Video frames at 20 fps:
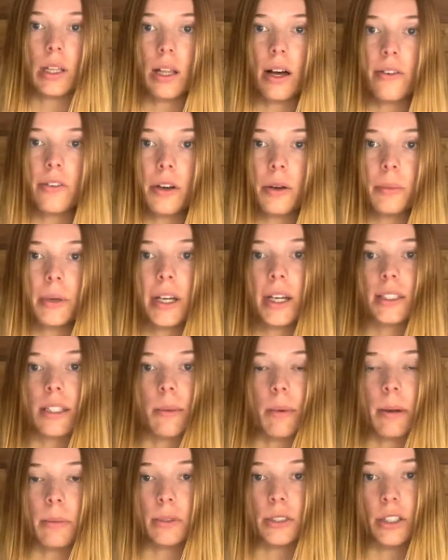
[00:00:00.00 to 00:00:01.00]
love it because I'm
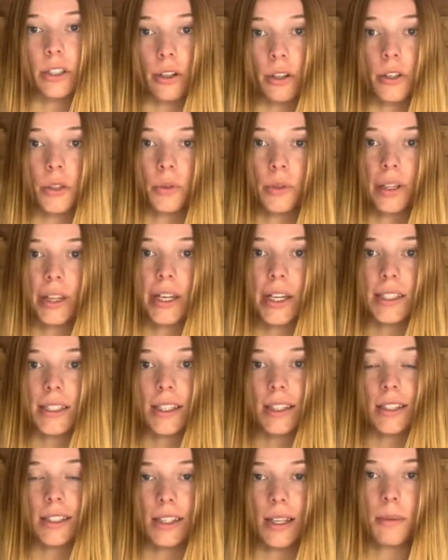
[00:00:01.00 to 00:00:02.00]
able to cook 3 things
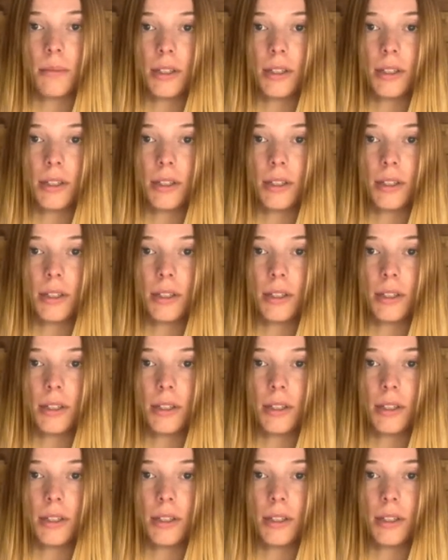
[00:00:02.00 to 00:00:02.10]
at the same